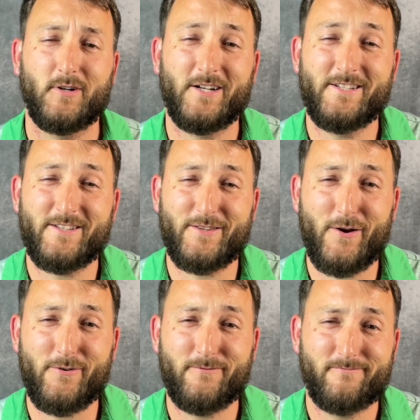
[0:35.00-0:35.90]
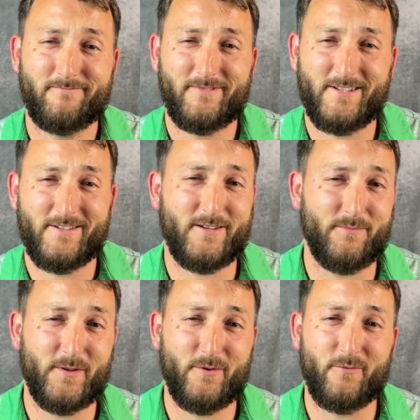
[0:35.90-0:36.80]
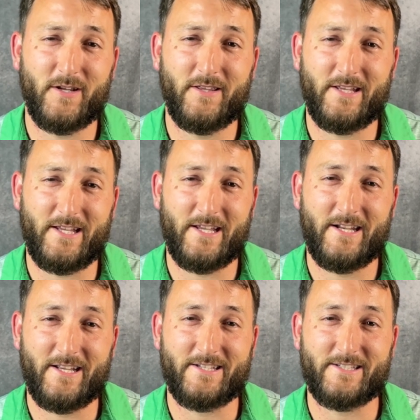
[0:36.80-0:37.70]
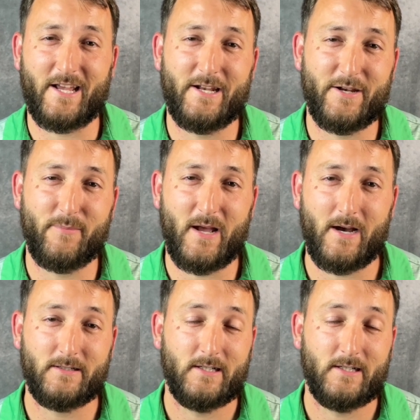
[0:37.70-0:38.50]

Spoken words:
is it though? Is it something to really get excited about?